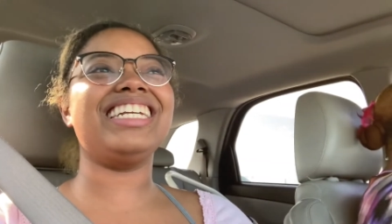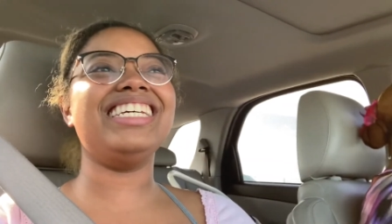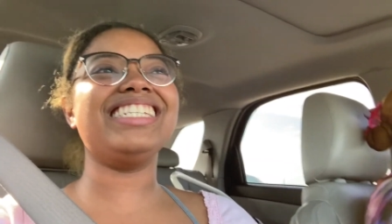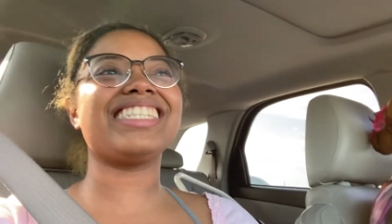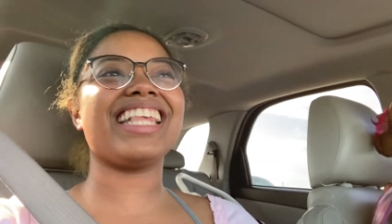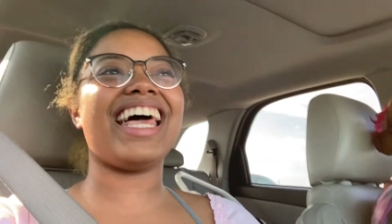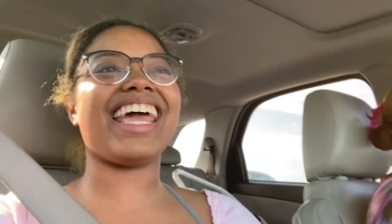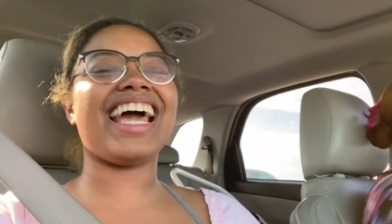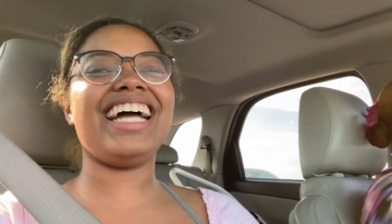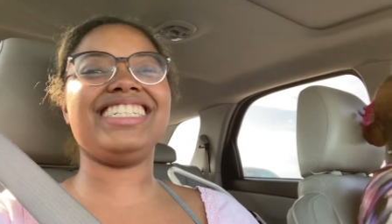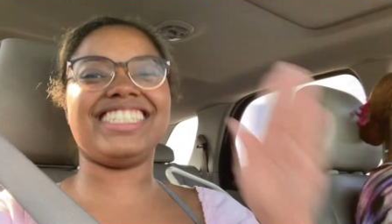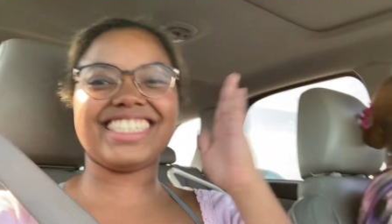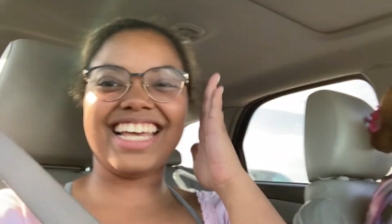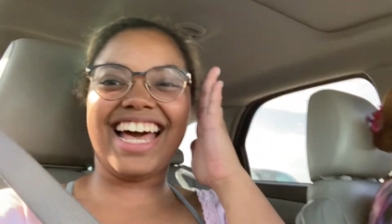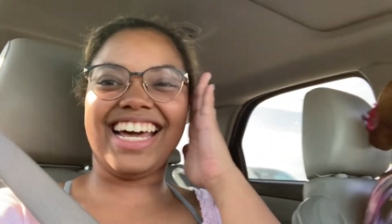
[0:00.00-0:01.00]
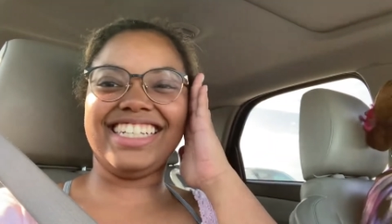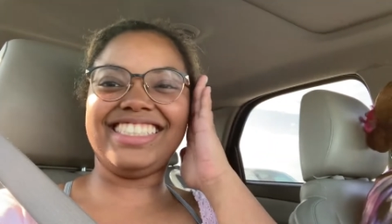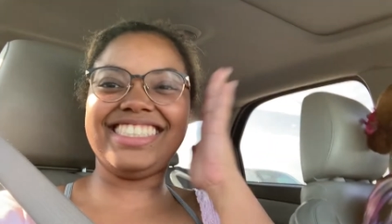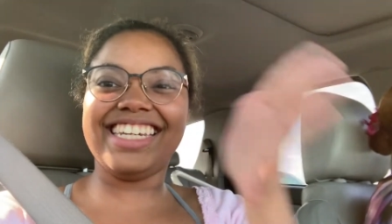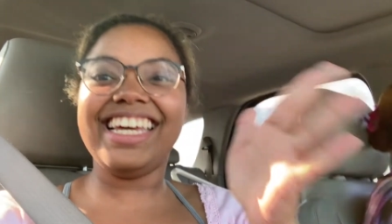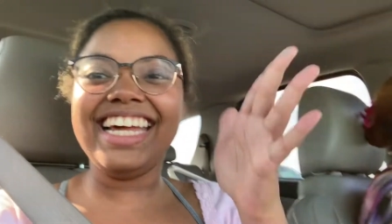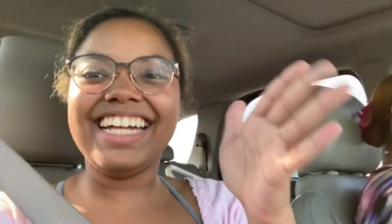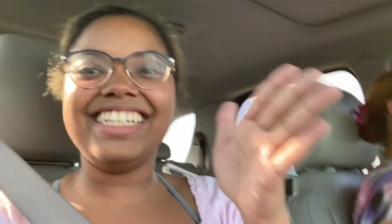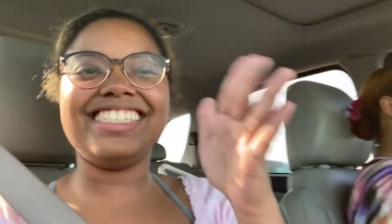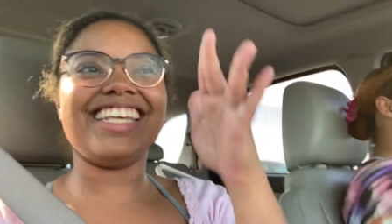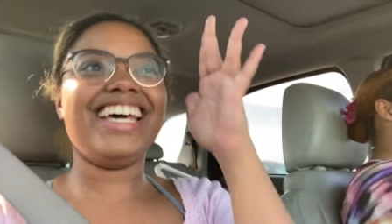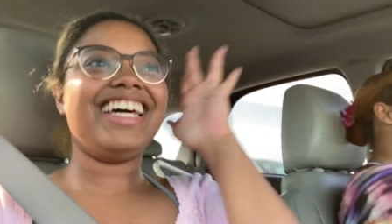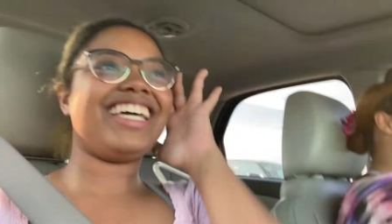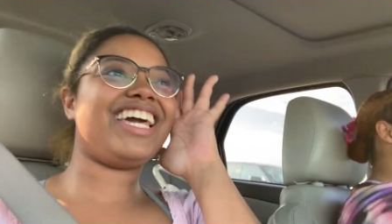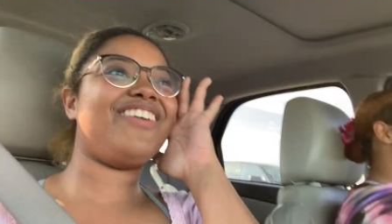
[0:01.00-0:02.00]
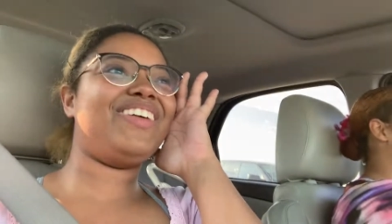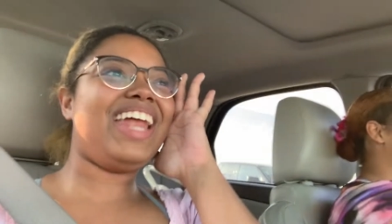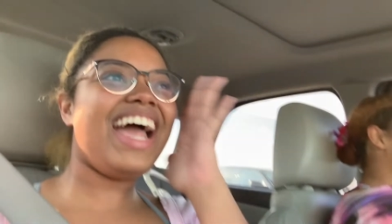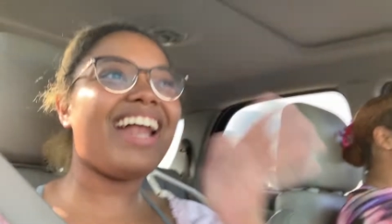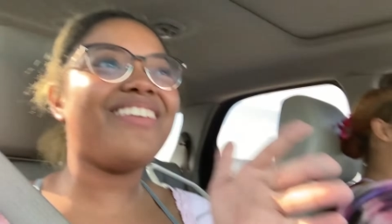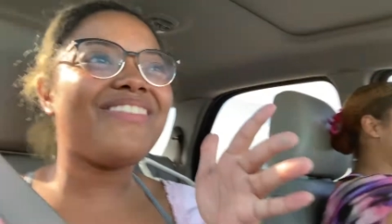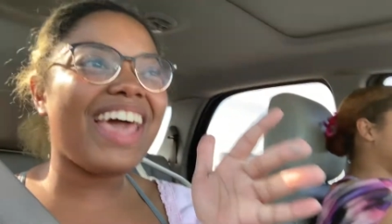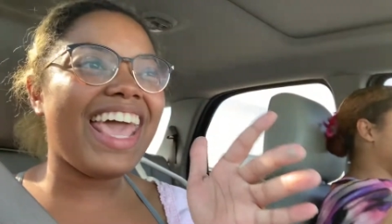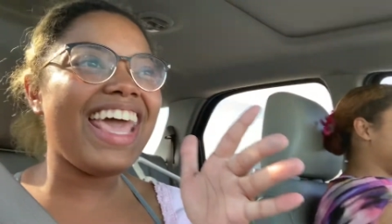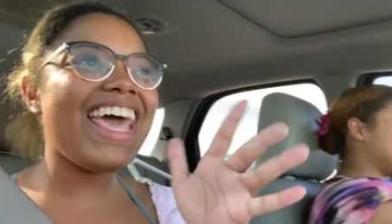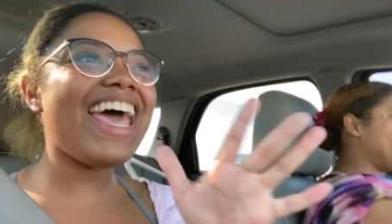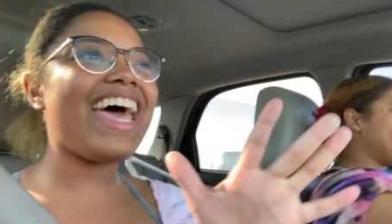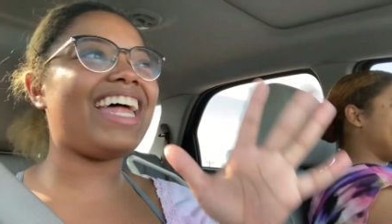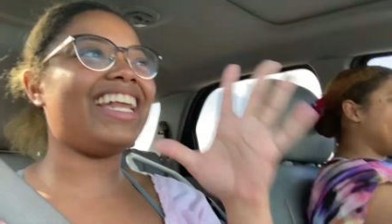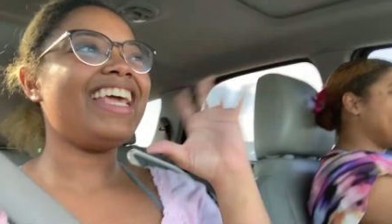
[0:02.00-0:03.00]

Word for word: He's like, I just got ideas coming out of my head